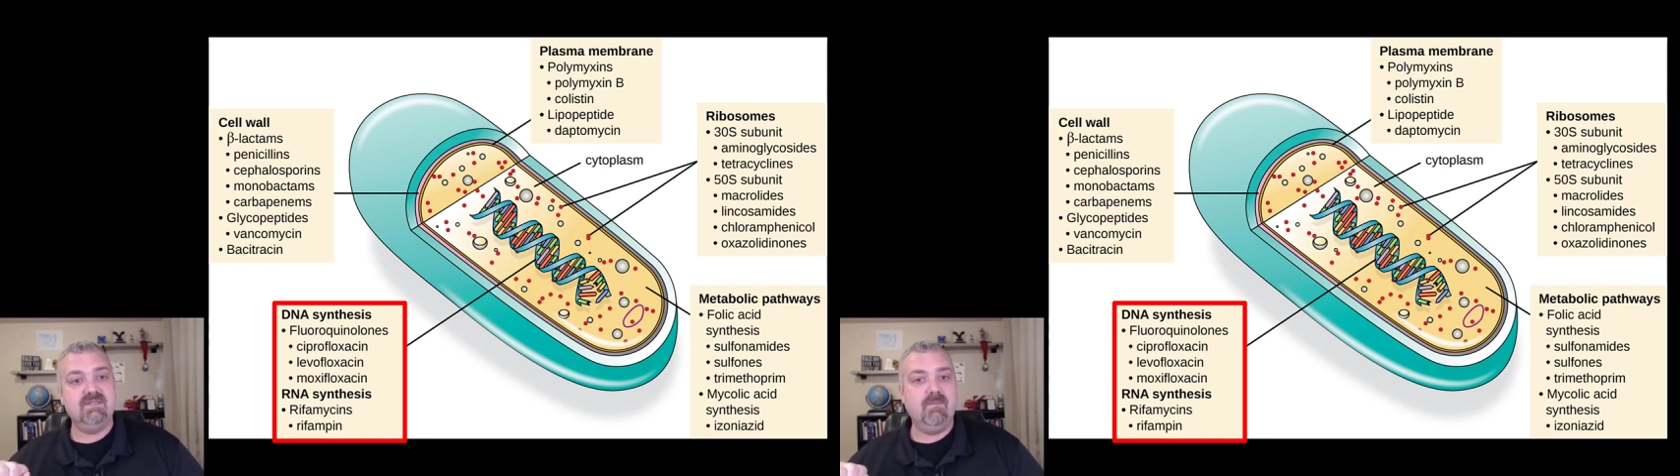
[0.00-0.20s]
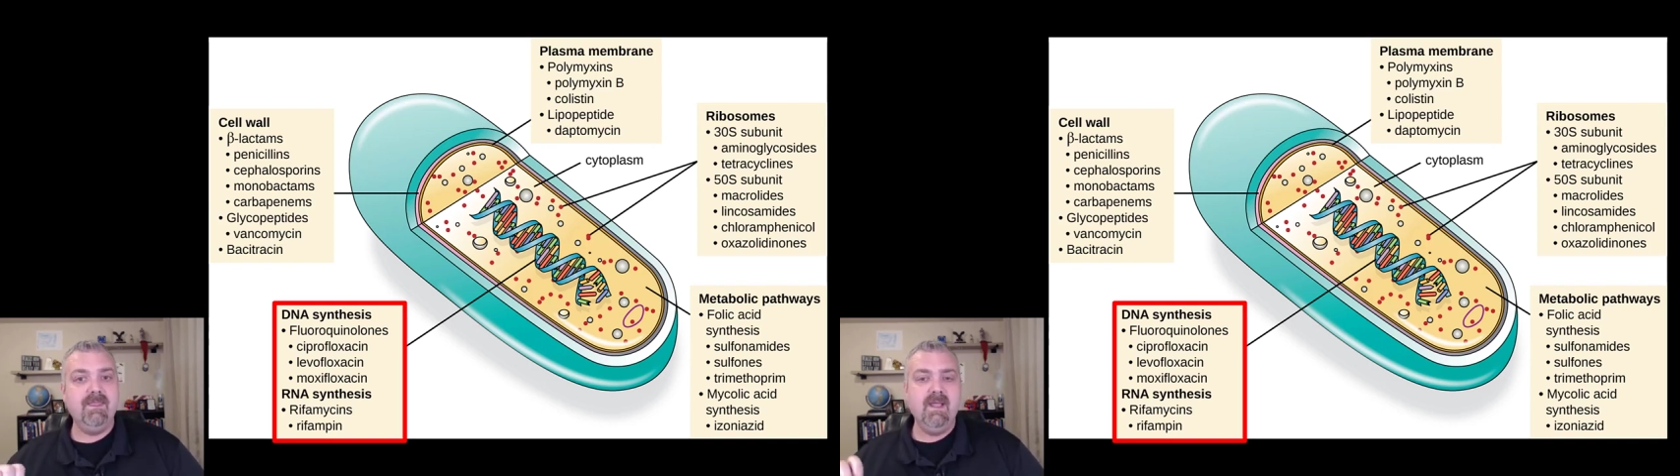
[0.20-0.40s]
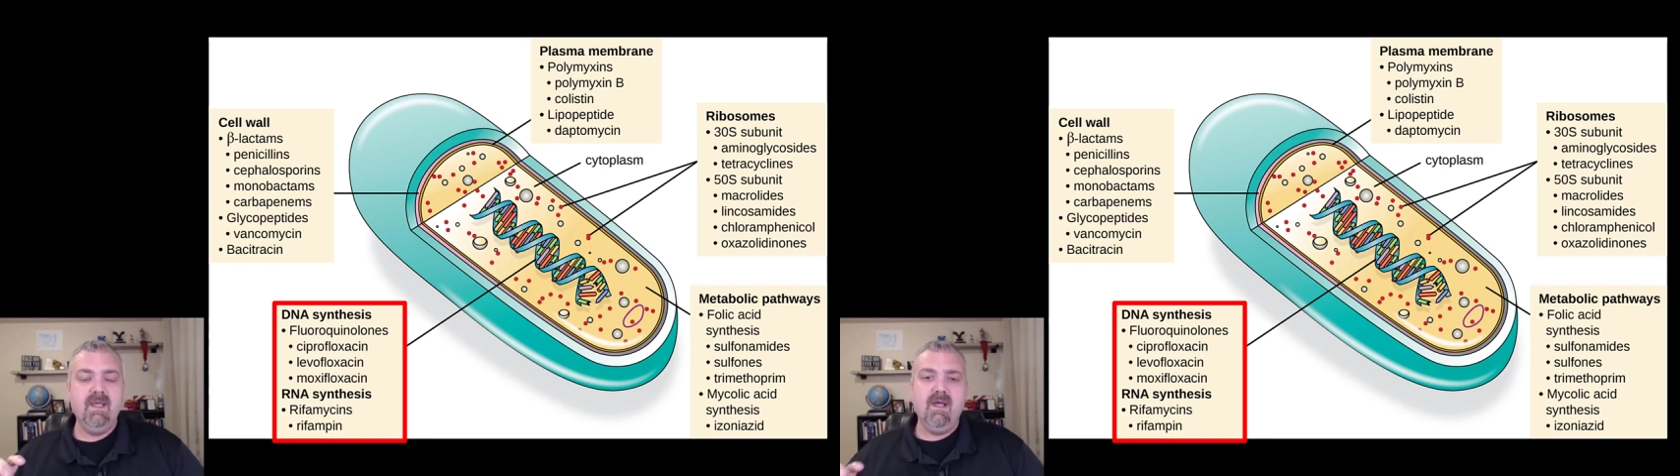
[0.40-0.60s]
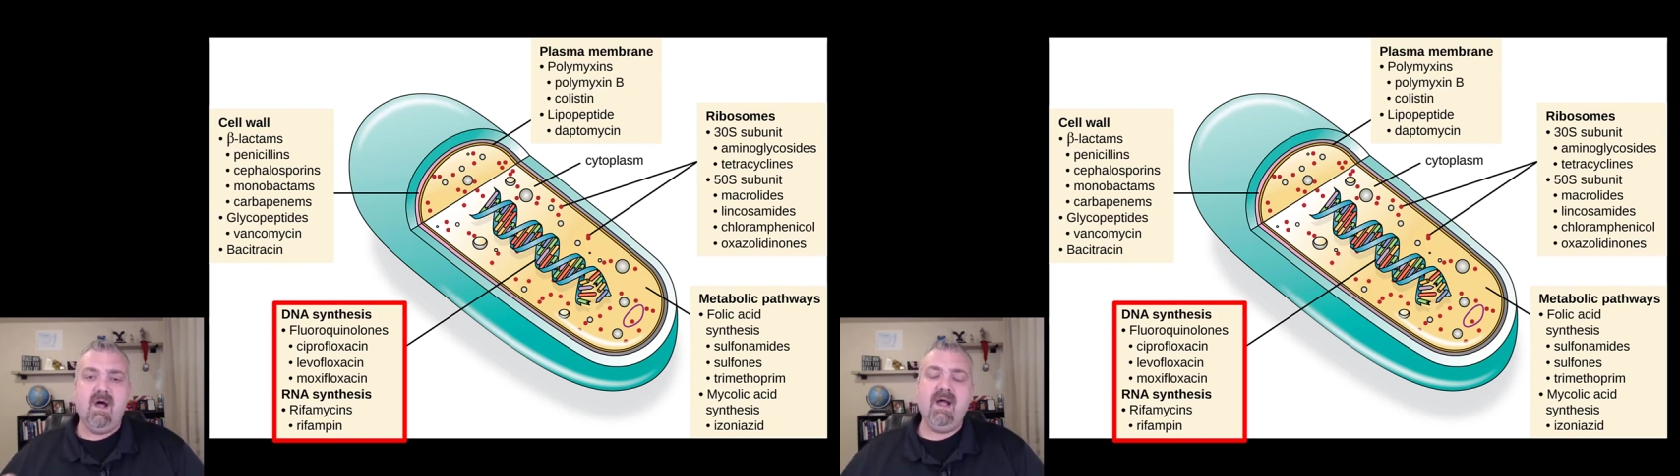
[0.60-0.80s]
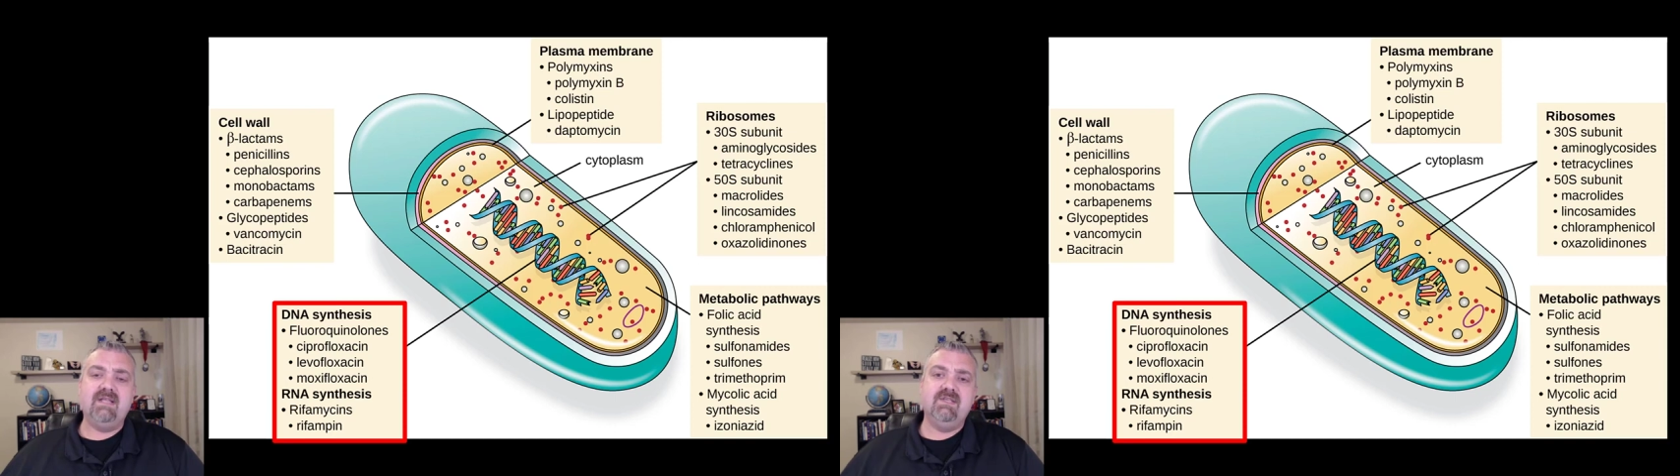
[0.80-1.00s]
So,
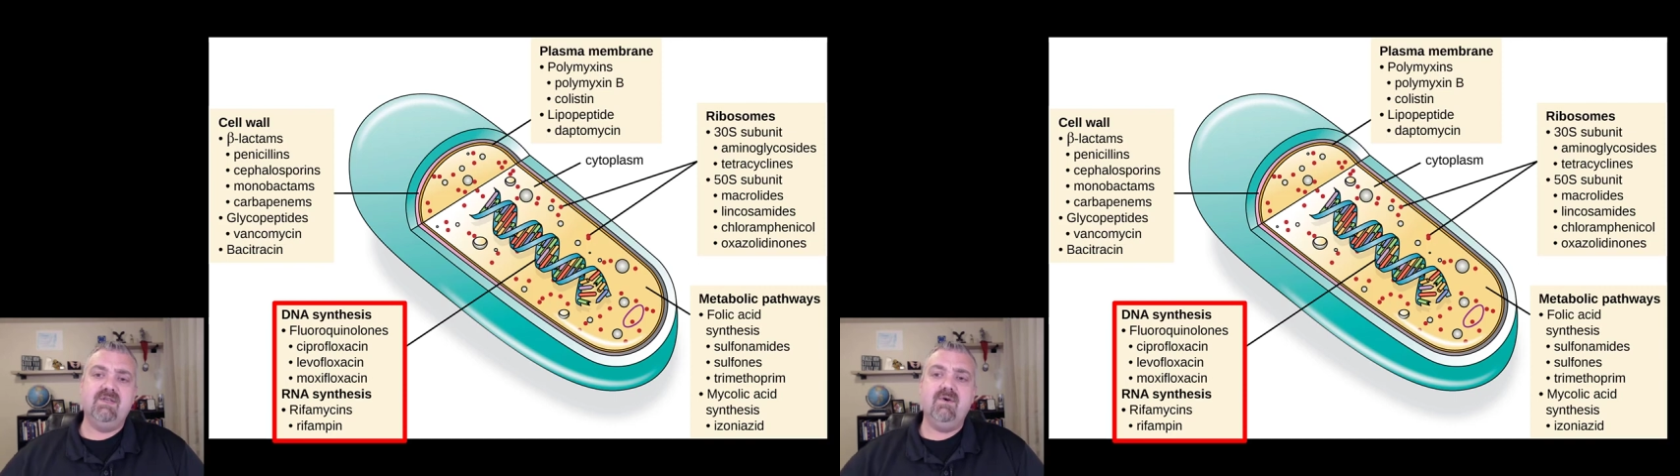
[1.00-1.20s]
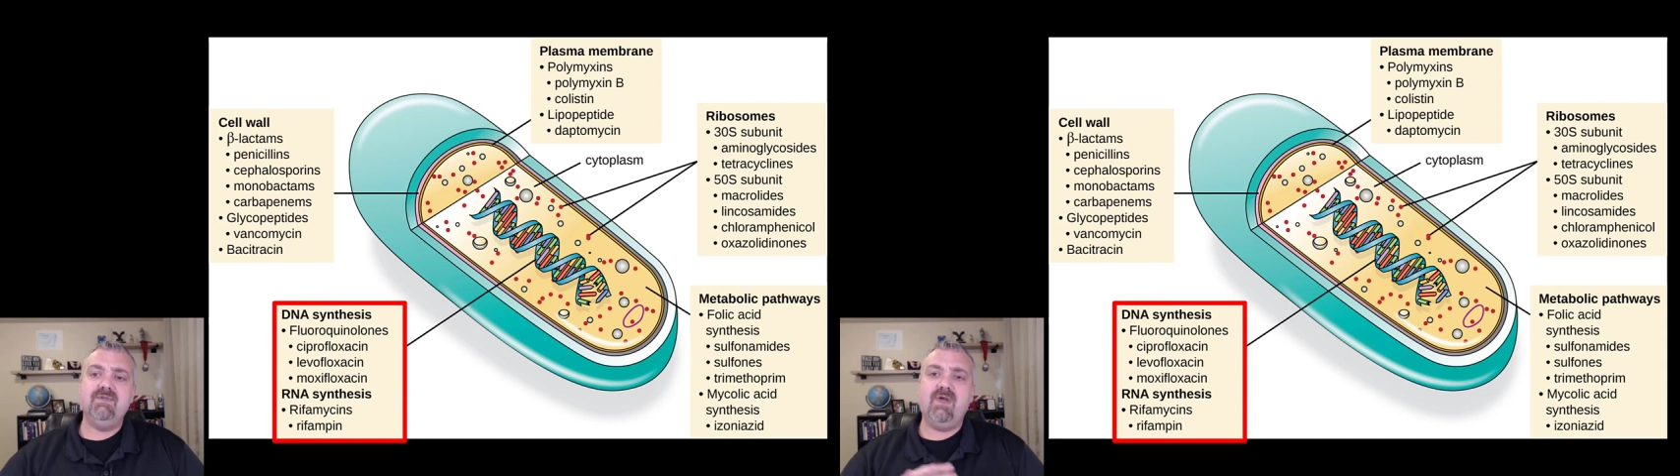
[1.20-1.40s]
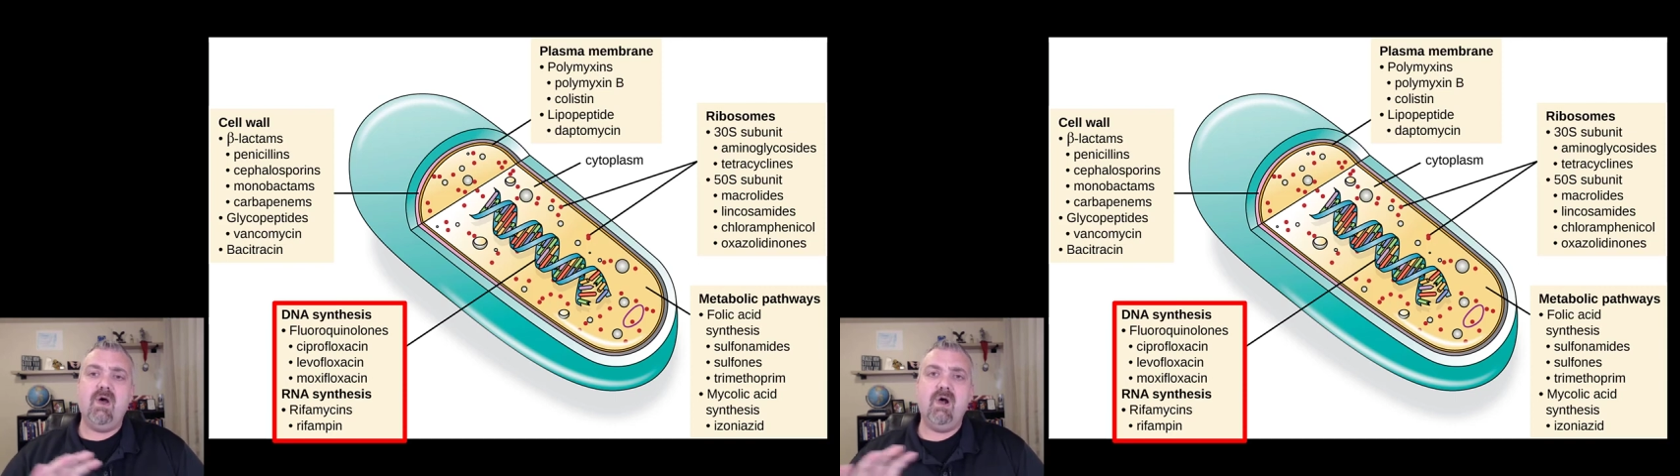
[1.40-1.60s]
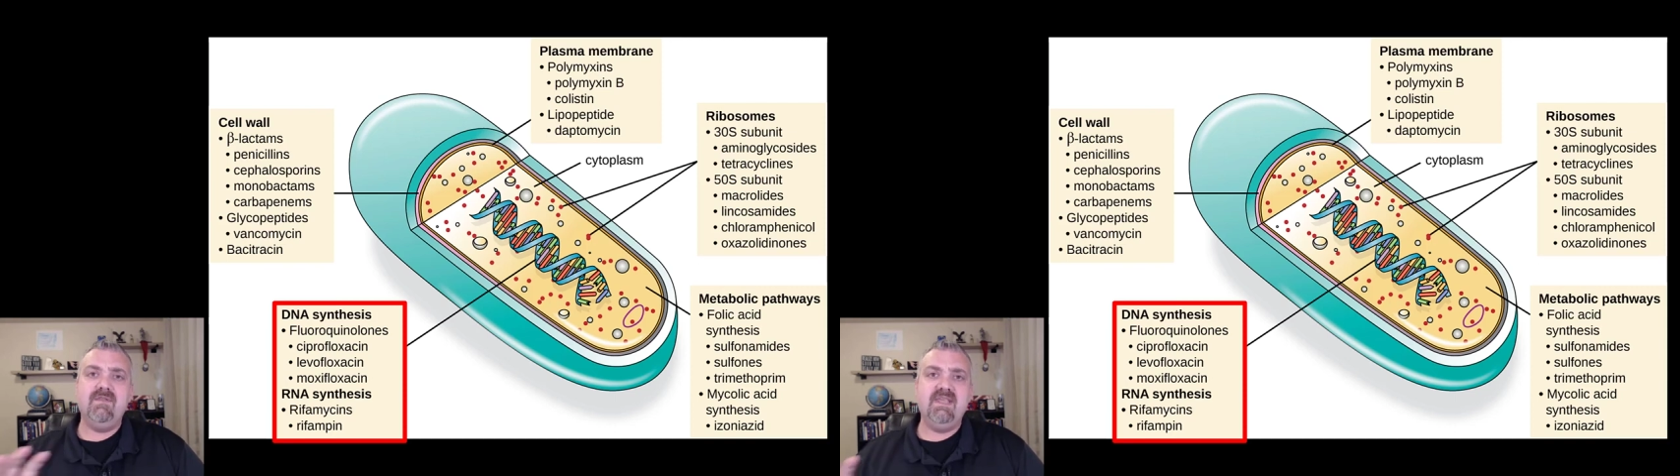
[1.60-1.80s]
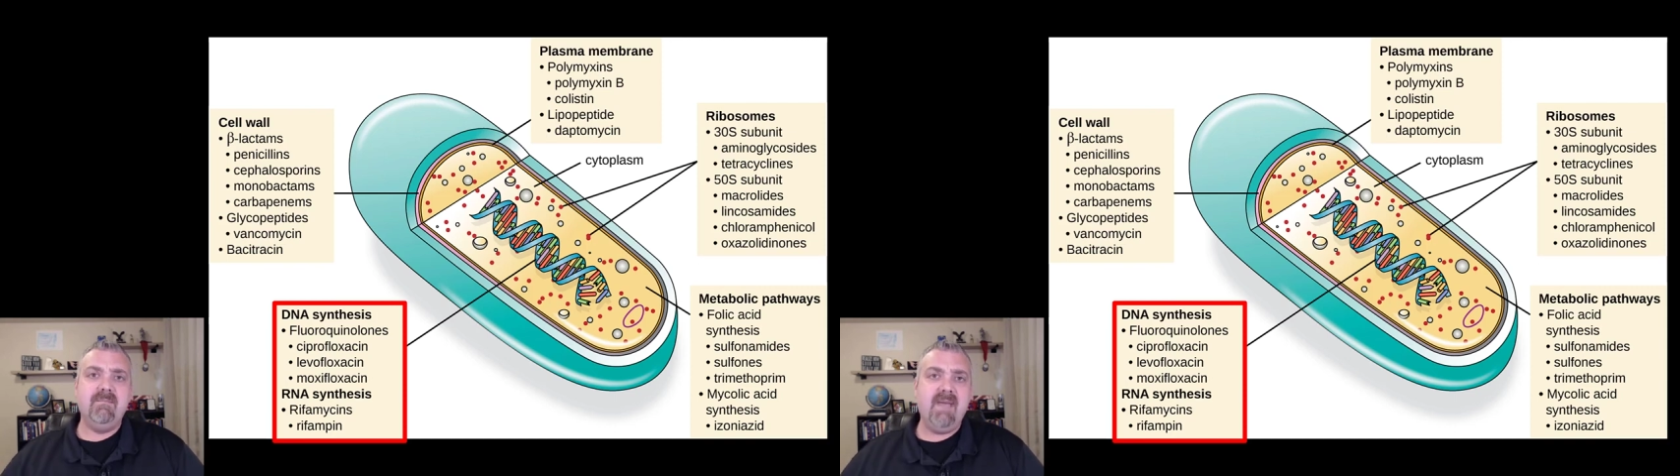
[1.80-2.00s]
all right, so those
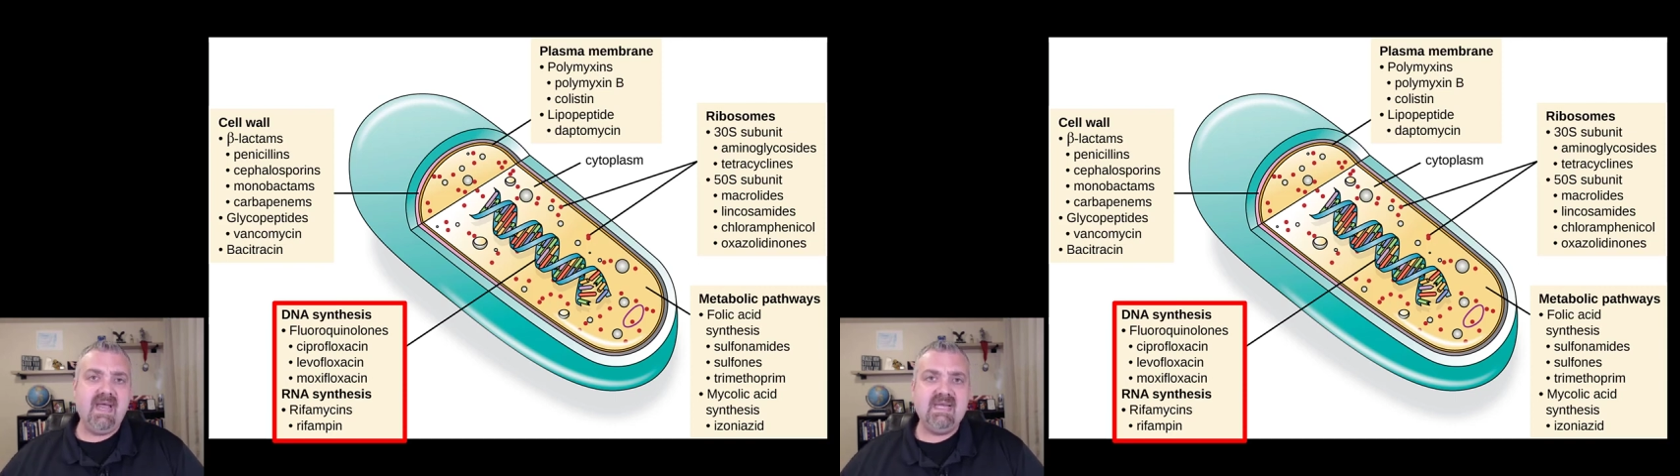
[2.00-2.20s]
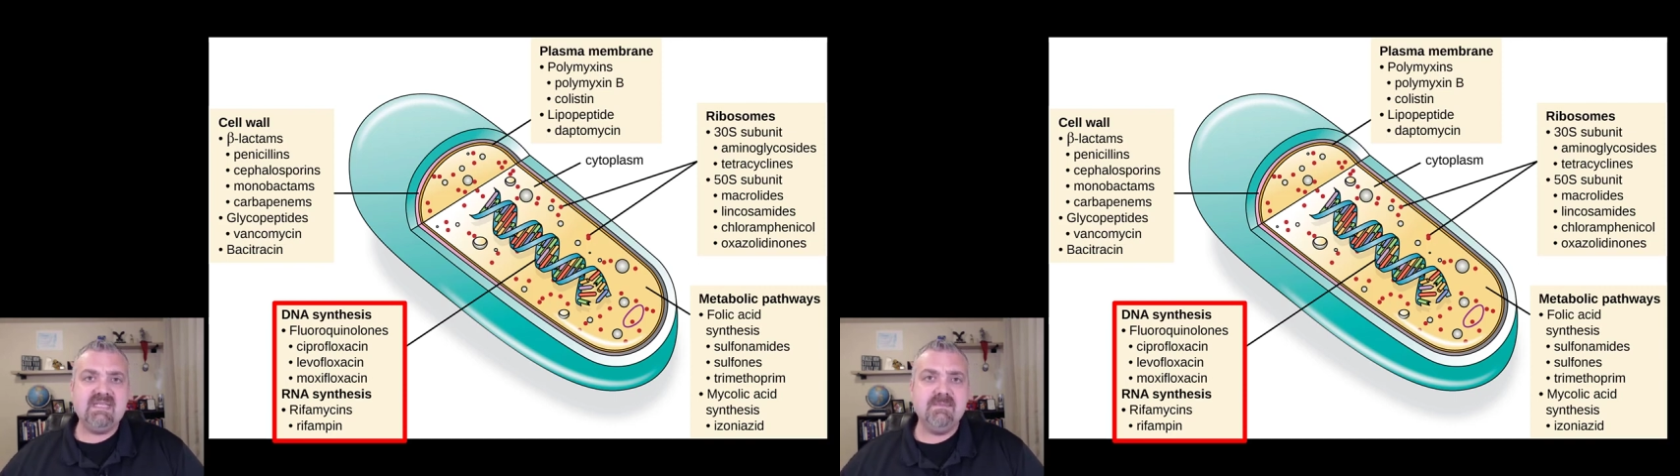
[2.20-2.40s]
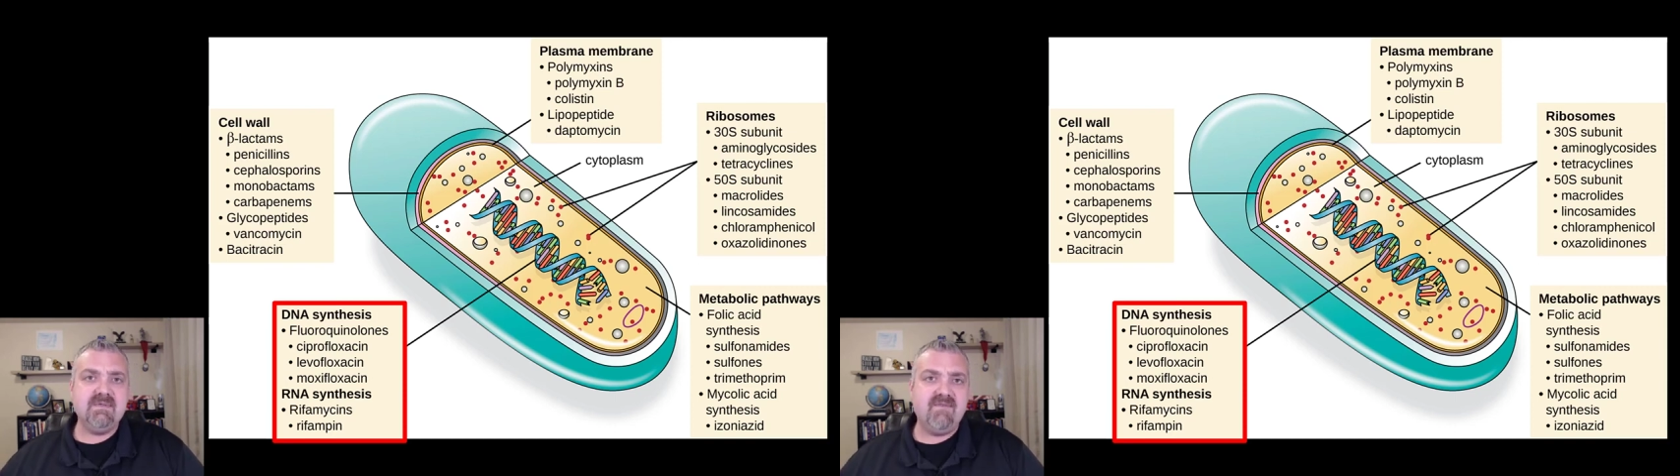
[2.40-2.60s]
are the mechanisms